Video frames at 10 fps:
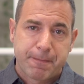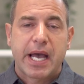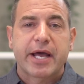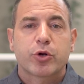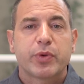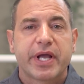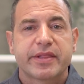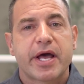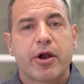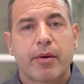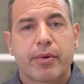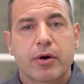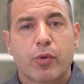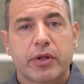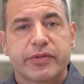How did we get that
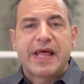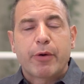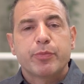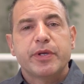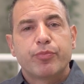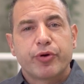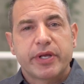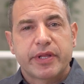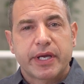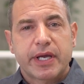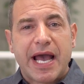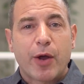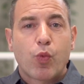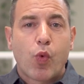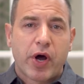number? Well, that would be breathing
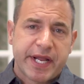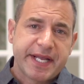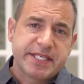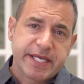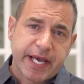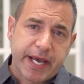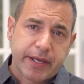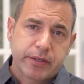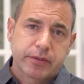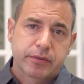at 1 ATA,